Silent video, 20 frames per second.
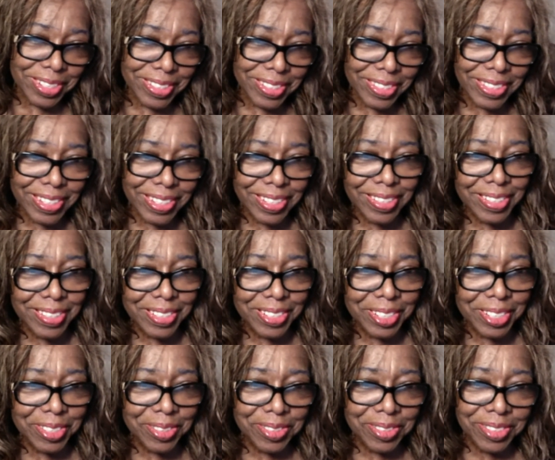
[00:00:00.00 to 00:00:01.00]
the
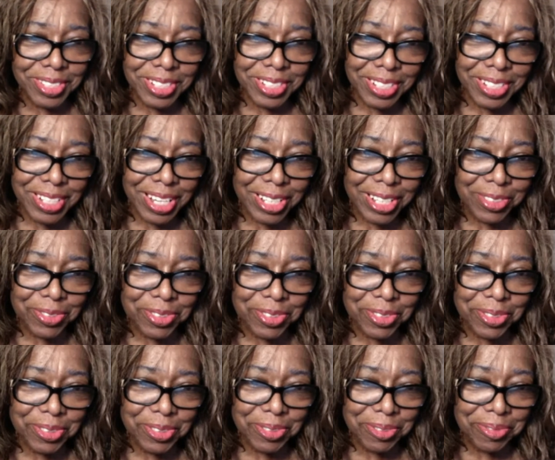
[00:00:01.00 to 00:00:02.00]
city
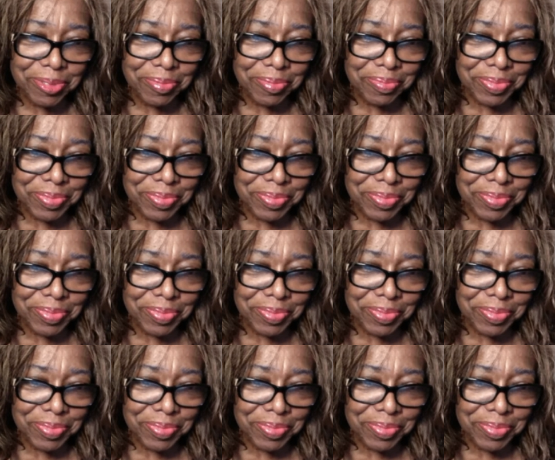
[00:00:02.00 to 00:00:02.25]
council